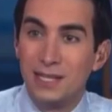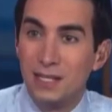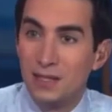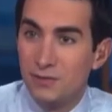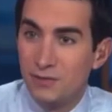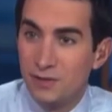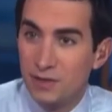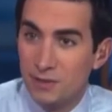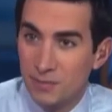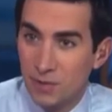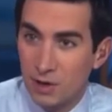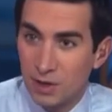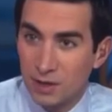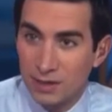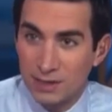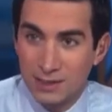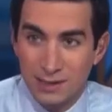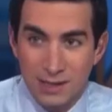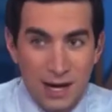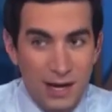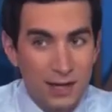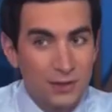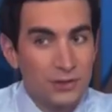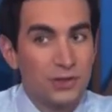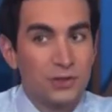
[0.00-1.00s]
EV market,
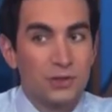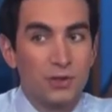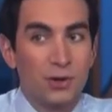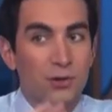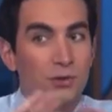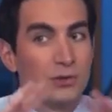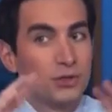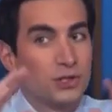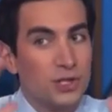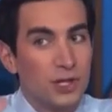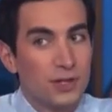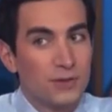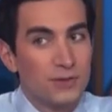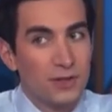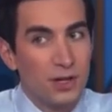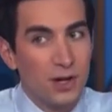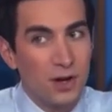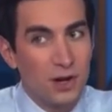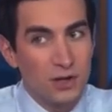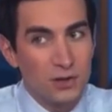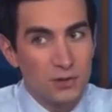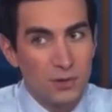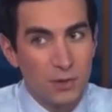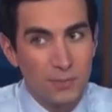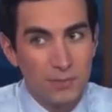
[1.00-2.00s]
not the total share of the
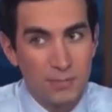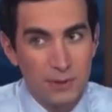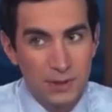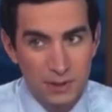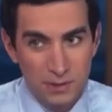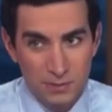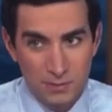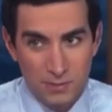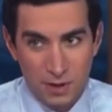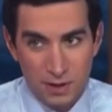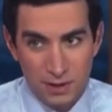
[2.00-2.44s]
automobile market.